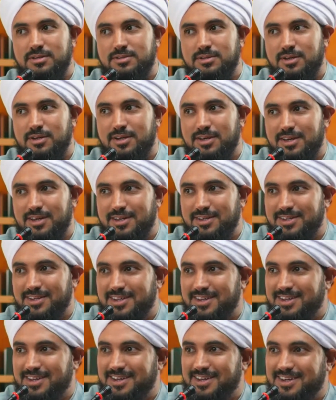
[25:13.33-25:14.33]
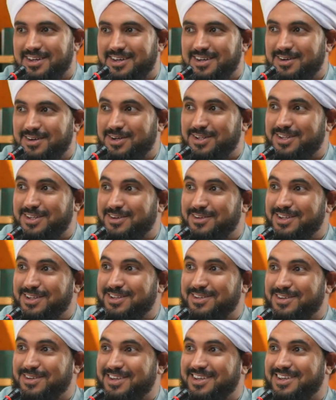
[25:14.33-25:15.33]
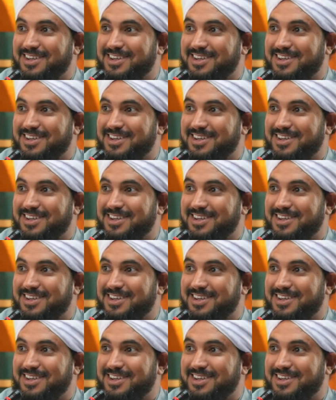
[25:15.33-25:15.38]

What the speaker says: So what are we doing?